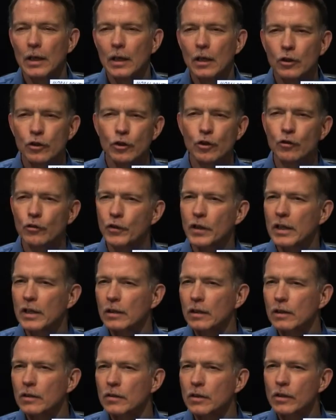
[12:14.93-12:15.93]
Do you think
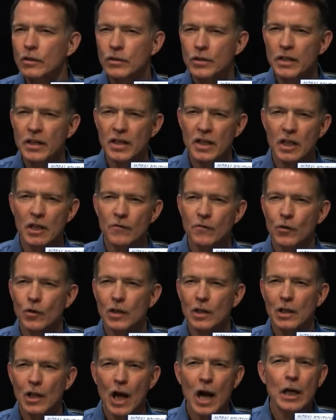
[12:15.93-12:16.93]
that there's a need for a
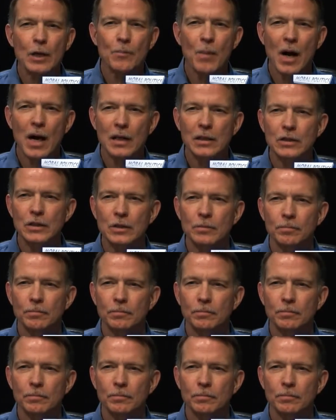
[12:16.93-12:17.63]
lockbox?